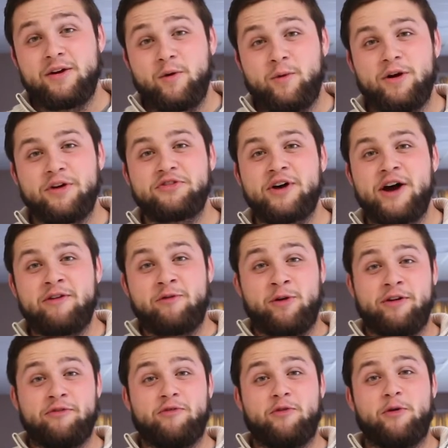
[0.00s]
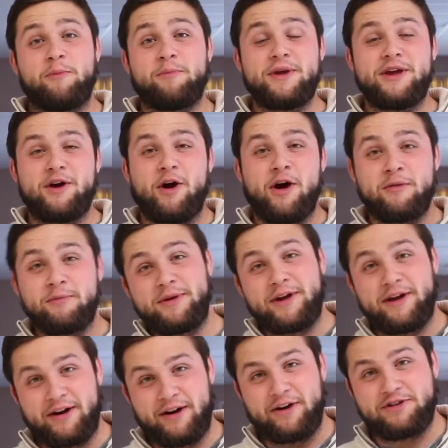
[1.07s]
We also have one for
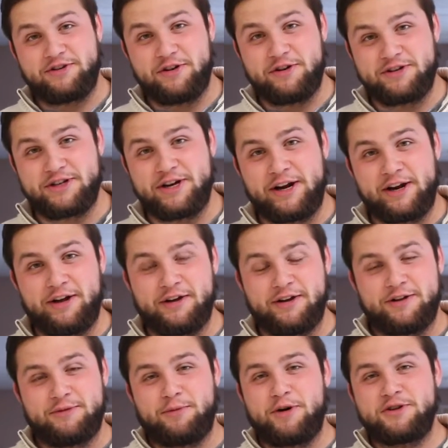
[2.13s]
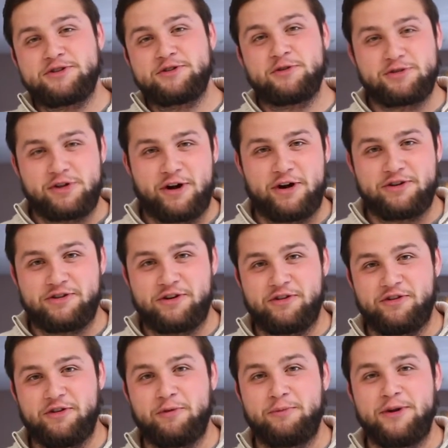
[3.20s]
BRB at our church, kind of personal to our
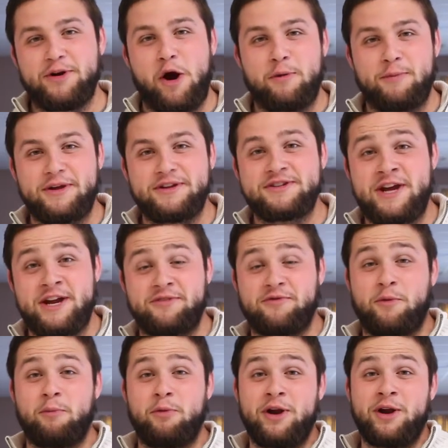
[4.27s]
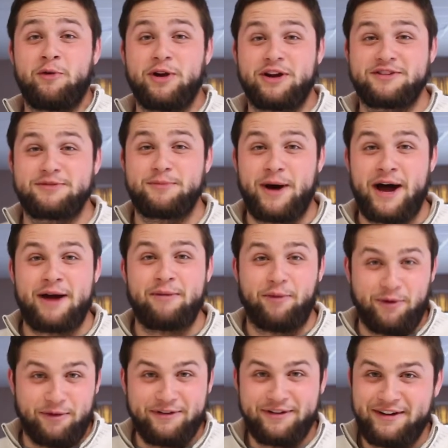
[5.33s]
church, though. BRB stands for Bring Rick's
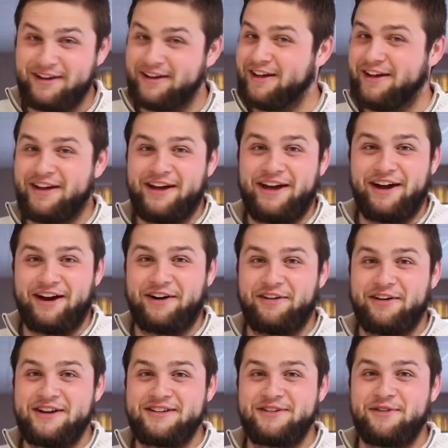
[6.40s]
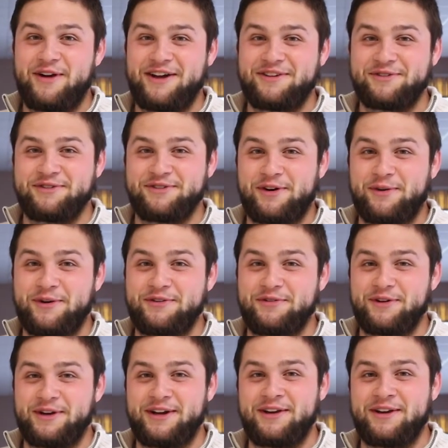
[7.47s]
Bible. That crazy rascal's always
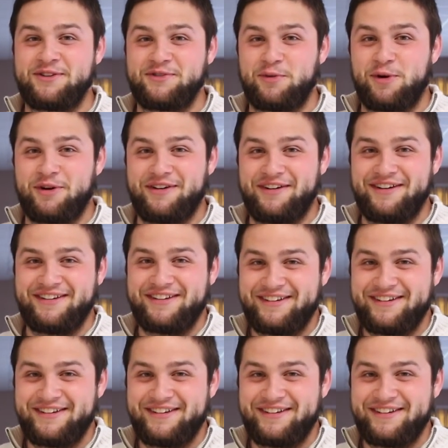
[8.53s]
forgetting his word.